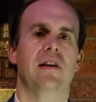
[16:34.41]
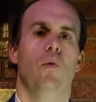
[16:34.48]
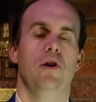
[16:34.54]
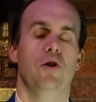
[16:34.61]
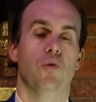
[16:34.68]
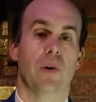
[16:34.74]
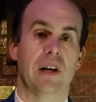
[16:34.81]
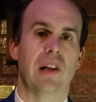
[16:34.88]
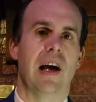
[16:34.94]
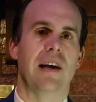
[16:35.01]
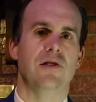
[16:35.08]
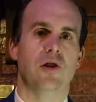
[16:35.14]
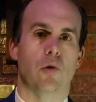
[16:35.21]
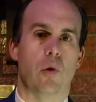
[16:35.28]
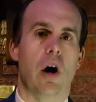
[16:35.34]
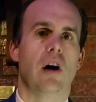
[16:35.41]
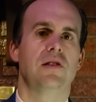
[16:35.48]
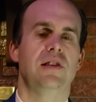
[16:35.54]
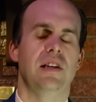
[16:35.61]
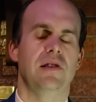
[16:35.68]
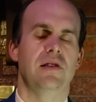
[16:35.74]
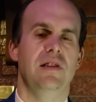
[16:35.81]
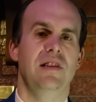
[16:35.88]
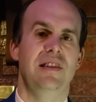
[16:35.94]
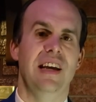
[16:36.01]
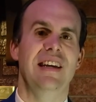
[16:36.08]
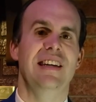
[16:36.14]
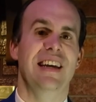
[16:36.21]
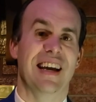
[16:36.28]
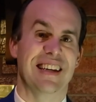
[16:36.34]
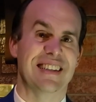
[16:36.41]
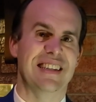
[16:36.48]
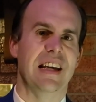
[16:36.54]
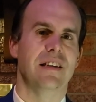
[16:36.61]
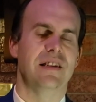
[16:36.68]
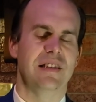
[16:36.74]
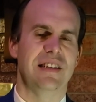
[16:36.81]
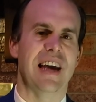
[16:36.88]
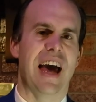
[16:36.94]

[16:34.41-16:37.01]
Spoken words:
when you realize that Roxas didn't exist